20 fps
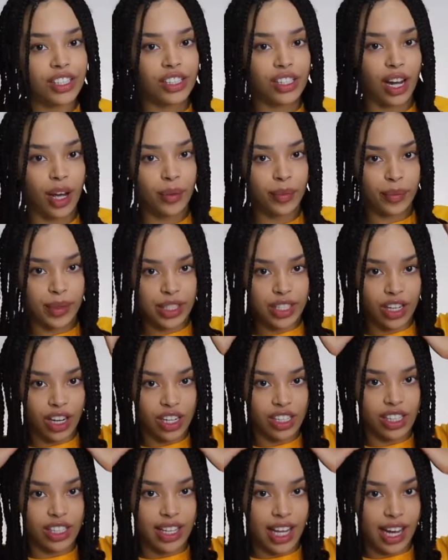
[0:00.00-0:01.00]
finished up
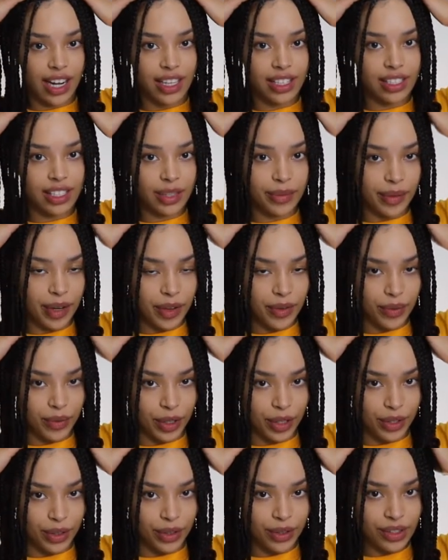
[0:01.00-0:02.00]
massaging that into my
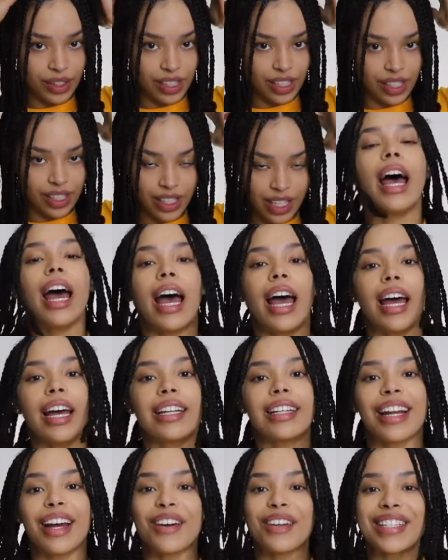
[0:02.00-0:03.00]
roots
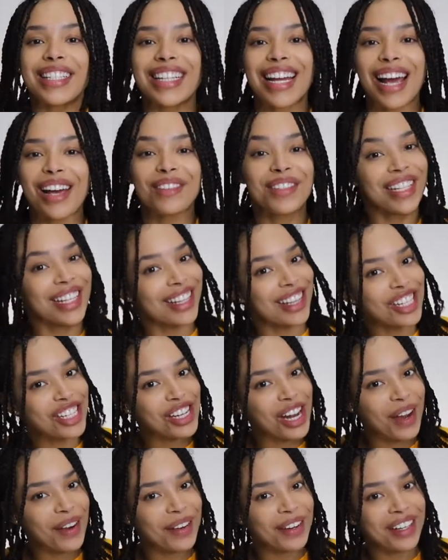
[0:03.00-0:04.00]
and now it's time to hit the
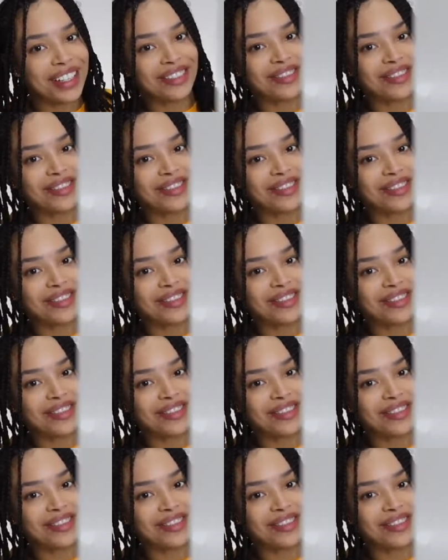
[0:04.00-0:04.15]
shower.